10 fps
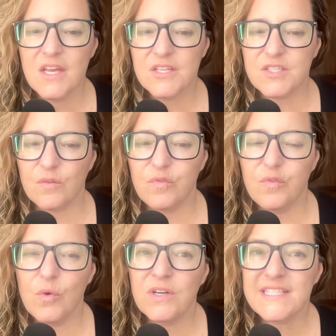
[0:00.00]
So
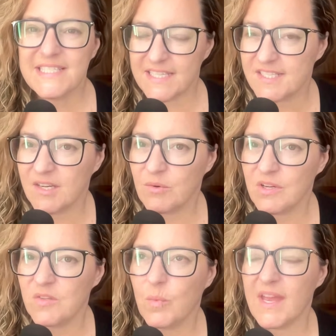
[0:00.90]
for Disney
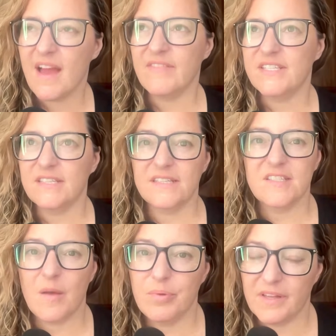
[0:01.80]
World, we have a
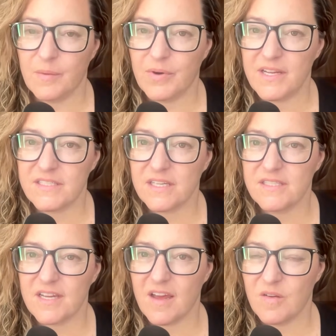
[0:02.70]
6-step planning process
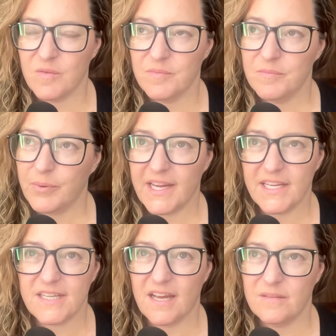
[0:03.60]
to help break it
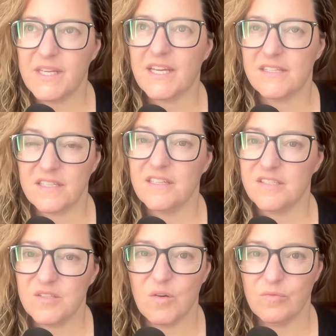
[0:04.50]
down because it is
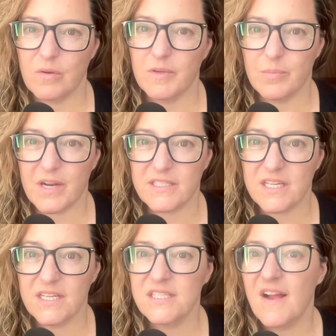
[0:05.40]
an overwhelming
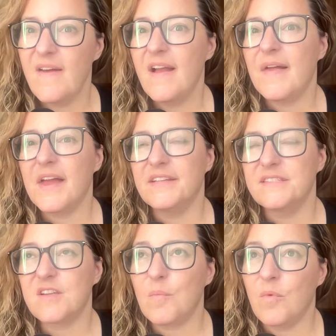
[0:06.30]
process. And
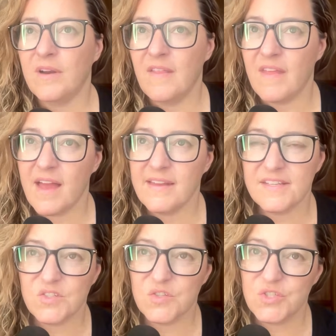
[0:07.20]
step 1 in that is
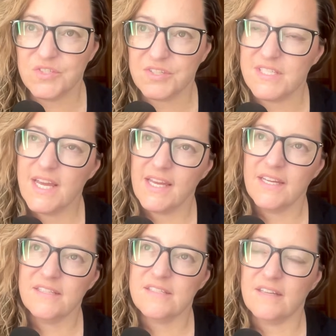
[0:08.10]
to choose your
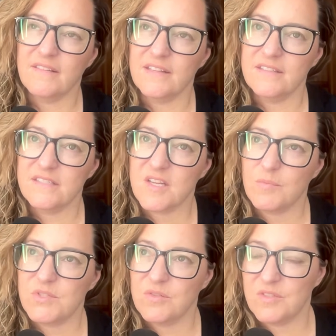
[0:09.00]
dates. And then step
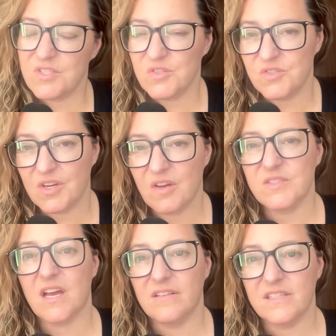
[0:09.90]
2 is to choose your
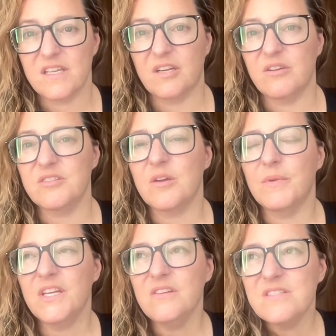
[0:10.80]
hotel, et cetera. So I'm going
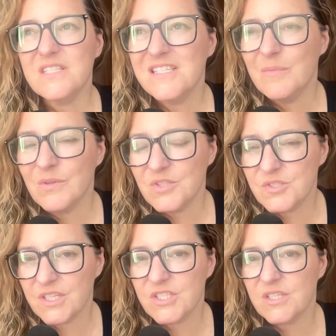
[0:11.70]
to use a similar
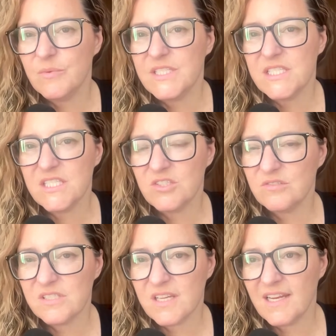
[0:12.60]
structure with Disney
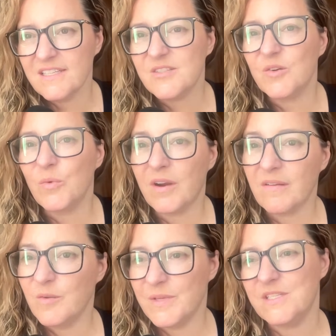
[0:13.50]
Cruise Line. It's going to work a
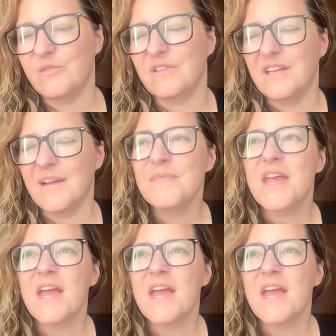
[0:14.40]
little bit differently.